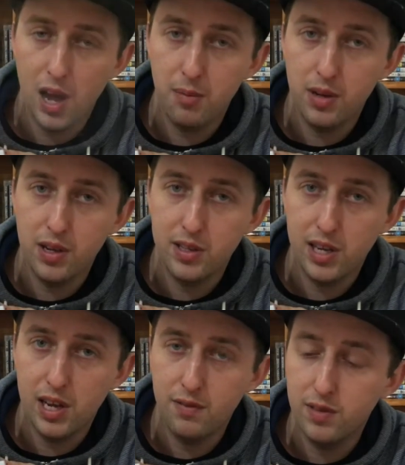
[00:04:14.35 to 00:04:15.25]
happy to
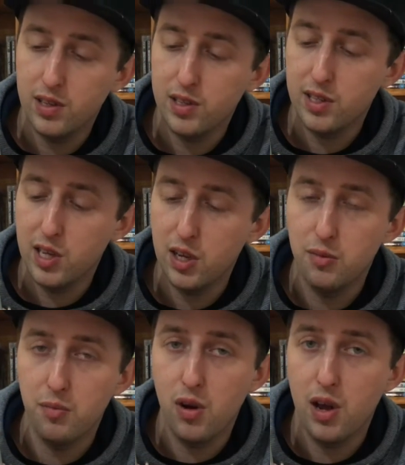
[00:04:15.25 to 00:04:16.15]
have this
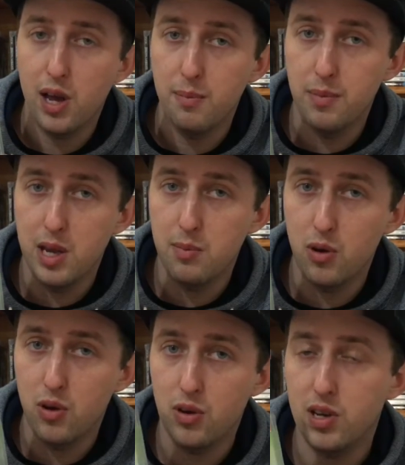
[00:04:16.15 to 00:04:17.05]
in my
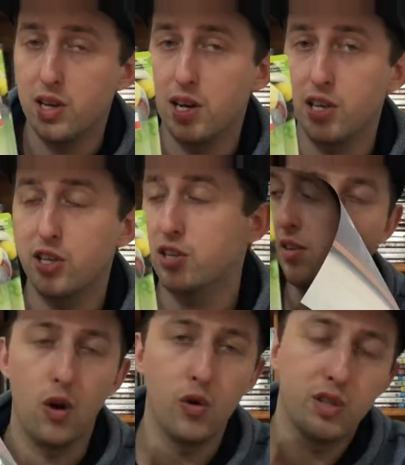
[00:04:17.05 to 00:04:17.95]
Amiibo collection.
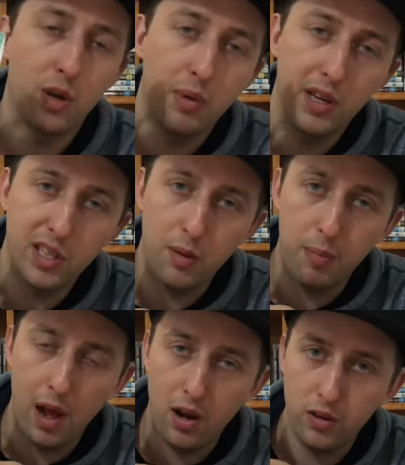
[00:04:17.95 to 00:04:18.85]
I also picked
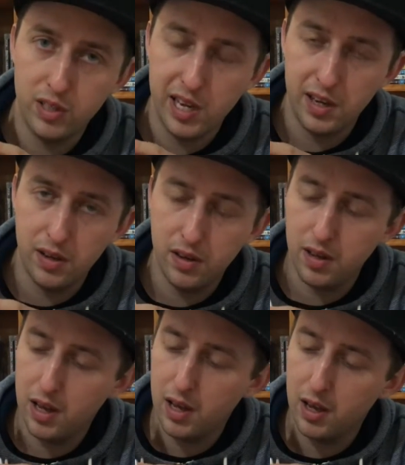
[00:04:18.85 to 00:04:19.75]
up Palutena.
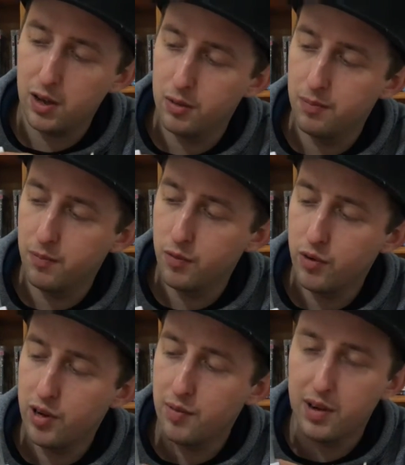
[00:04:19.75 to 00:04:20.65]
Um,
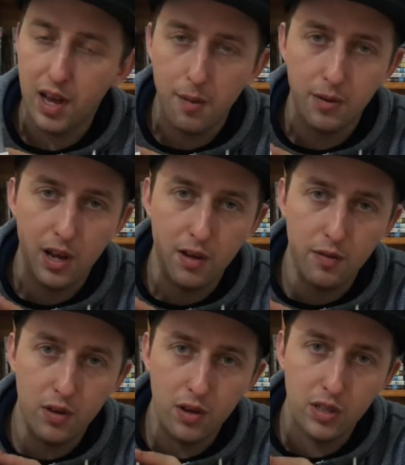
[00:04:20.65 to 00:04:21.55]
really, really happy to have
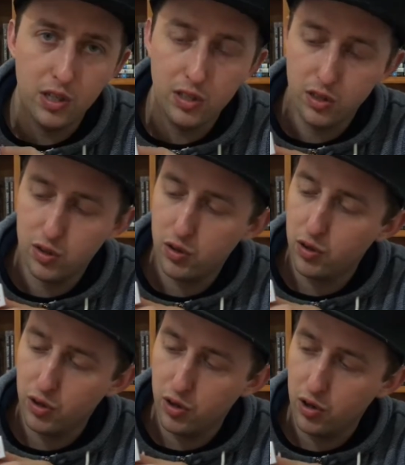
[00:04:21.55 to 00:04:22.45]
her. She's
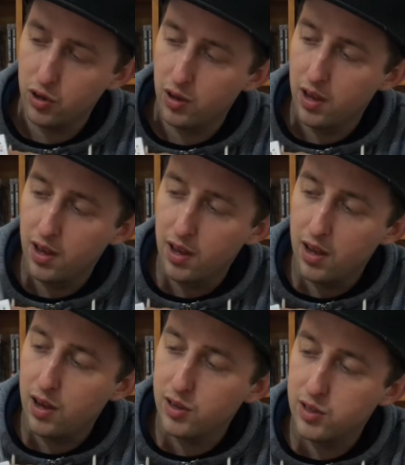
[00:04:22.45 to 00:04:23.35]
so cute.
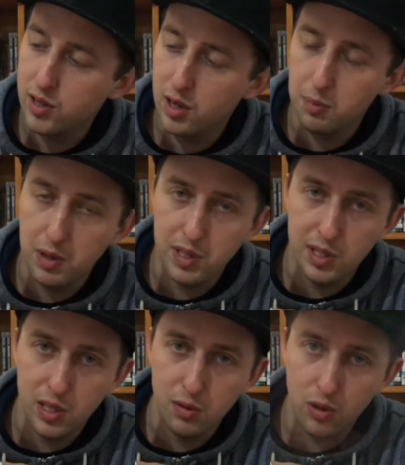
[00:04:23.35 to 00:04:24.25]
I just, um, as you
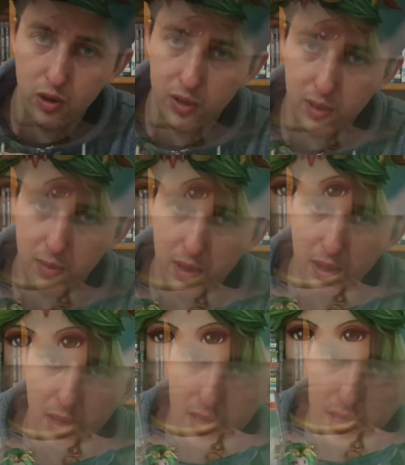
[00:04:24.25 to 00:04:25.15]
can see with the close-up here, I